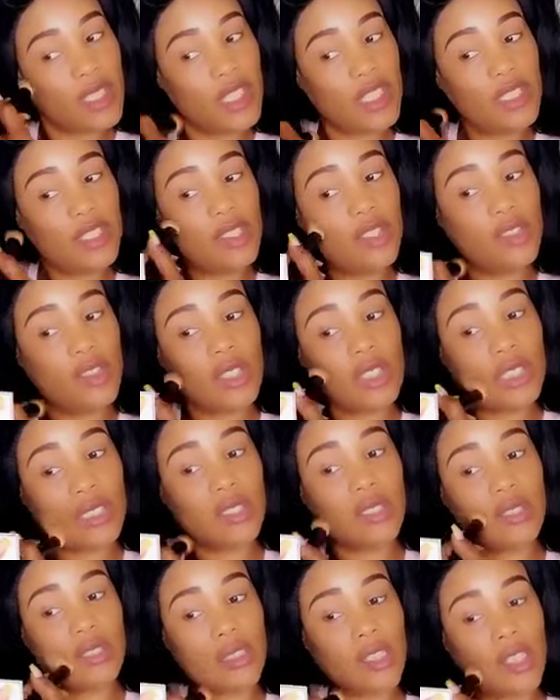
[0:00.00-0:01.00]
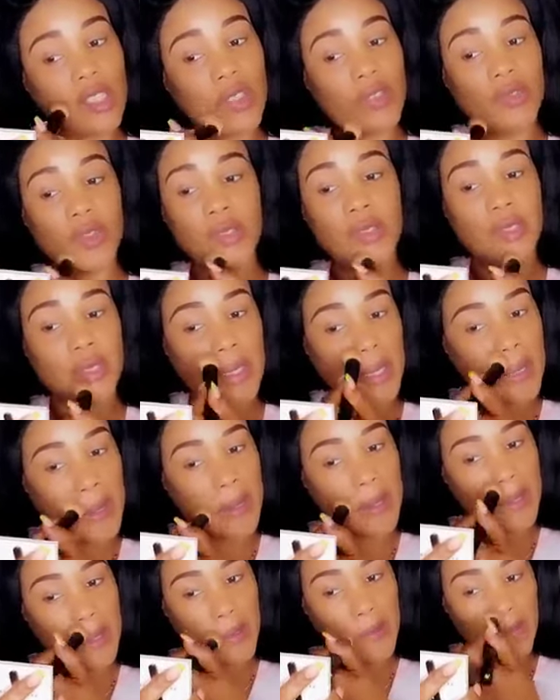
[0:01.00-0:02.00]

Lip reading: Because you need to take care of your skin,